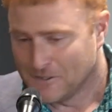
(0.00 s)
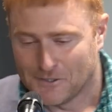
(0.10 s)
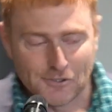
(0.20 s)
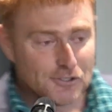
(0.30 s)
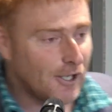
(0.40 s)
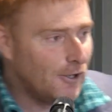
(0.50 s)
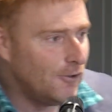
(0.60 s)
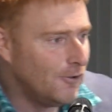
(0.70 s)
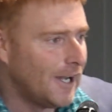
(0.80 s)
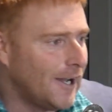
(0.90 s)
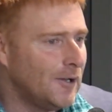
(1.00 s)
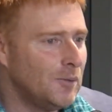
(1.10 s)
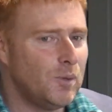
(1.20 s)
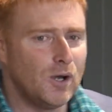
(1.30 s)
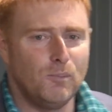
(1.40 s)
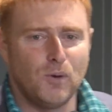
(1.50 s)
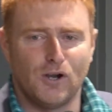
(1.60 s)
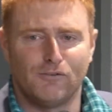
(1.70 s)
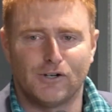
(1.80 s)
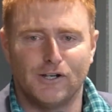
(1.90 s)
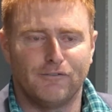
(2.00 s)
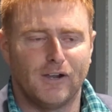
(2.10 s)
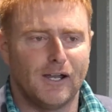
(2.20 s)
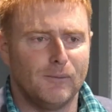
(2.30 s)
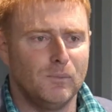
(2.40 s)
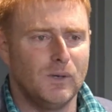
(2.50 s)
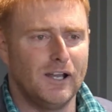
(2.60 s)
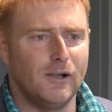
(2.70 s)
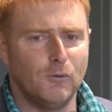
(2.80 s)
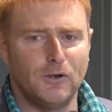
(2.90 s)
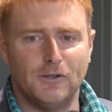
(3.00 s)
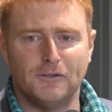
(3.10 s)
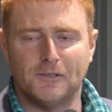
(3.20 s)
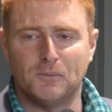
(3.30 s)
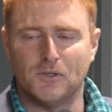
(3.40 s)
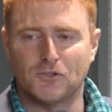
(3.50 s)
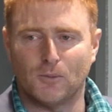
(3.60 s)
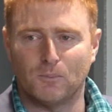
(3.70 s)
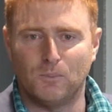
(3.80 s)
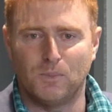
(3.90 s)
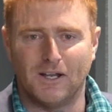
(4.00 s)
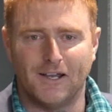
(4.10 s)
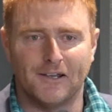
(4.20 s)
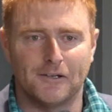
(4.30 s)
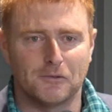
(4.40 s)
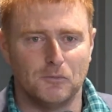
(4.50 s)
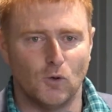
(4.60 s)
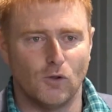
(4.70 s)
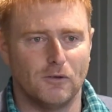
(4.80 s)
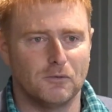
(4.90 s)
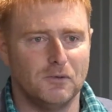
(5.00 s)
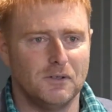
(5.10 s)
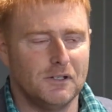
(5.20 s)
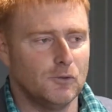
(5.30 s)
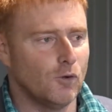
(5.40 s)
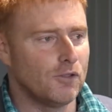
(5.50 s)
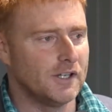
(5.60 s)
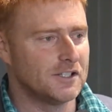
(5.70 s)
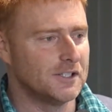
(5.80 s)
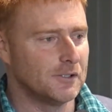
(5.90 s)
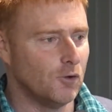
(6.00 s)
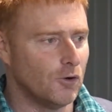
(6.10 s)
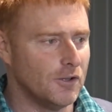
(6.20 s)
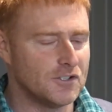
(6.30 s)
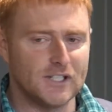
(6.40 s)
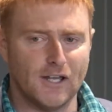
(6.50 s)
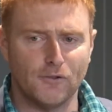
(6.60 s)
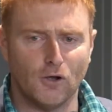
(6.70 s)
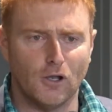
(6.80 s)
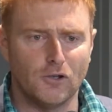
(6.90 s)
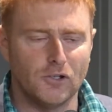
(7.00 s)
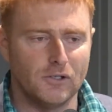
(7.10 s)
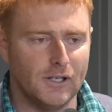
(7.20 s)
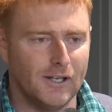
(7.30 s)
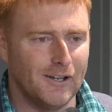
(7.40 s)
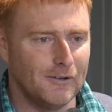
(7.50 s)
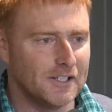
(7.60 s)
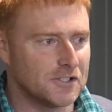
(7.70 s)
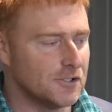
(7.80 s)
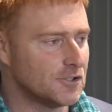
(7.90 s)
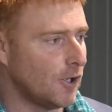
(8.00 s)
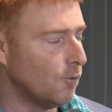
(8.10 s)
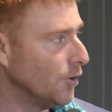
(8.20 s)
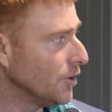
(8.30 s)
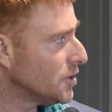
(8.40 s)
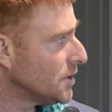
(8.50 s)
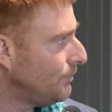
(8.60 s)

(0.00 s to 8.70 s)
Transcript: So Bonnevere Farm, we're in the top northeastern corner of the South Island, next to the saltworks.